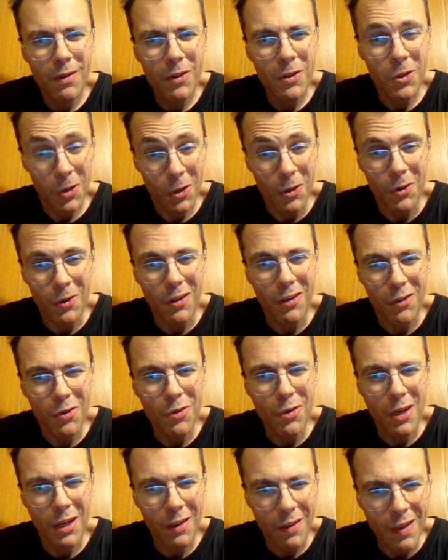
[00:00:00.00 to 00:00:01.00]
so that
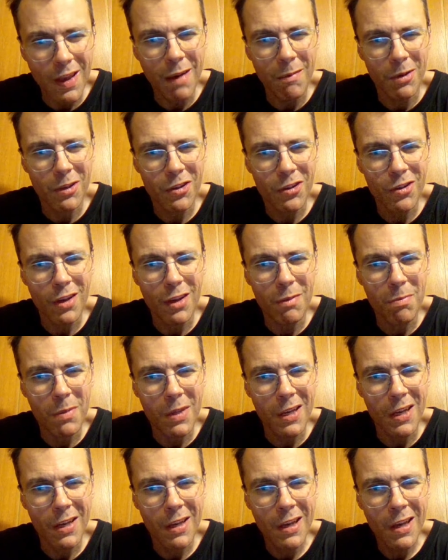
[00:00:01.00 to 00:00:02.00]
you can demonstrate
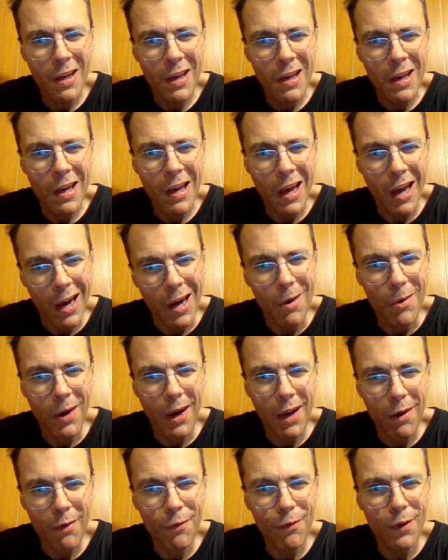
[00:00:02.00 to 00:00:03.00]
me how
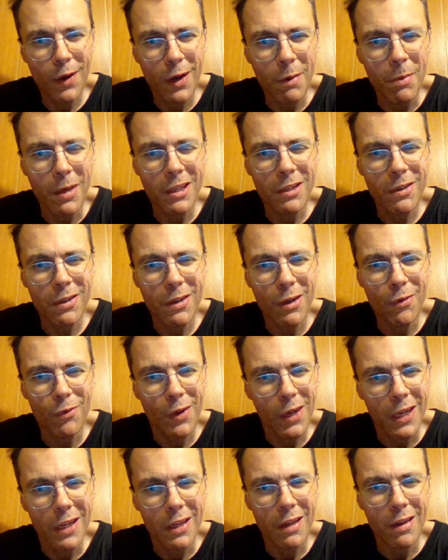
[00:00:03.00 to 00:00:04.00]
I can fuck myself
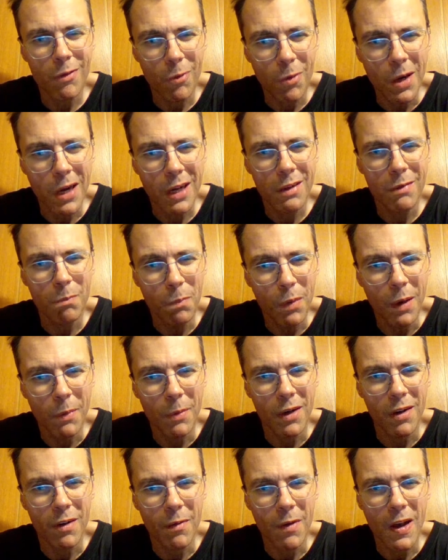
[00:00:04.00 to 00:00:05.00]
eating rotten
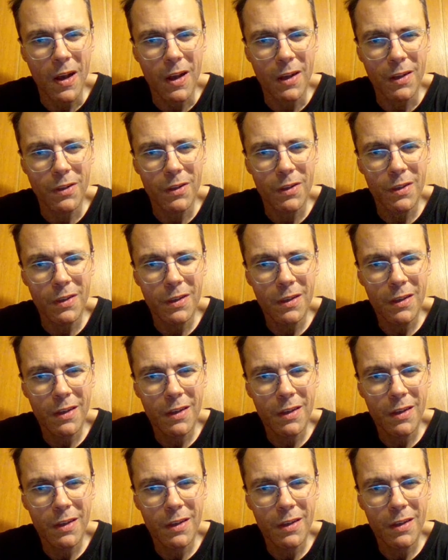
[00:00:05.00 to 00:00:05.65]
pomegranates.